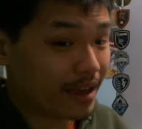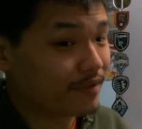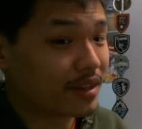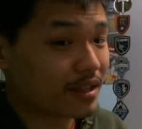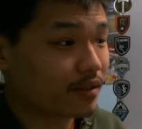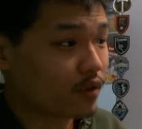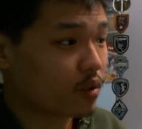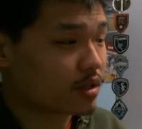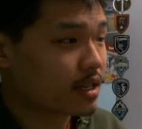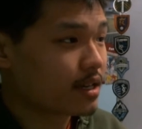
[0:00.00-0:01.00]
if this, of
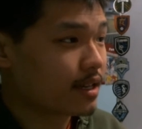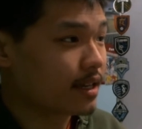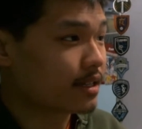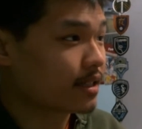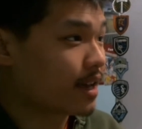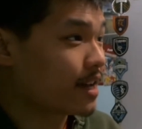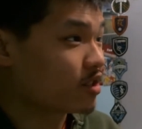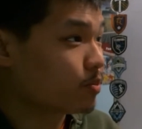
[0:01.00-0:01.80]
course, is the case.